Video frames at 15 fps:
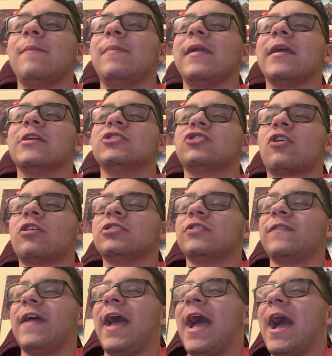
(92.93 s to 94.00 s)
being in charge
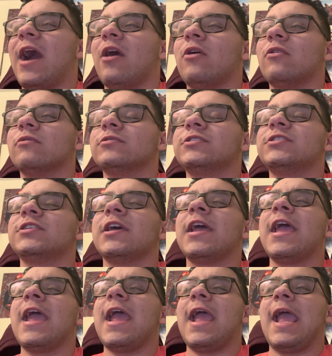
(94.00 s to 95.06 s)
of the house
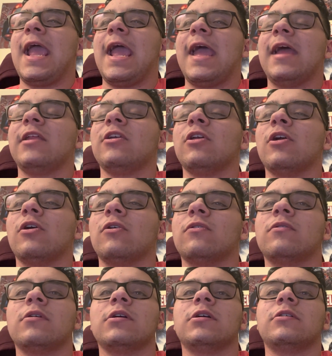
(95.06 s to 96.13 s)
and, you know,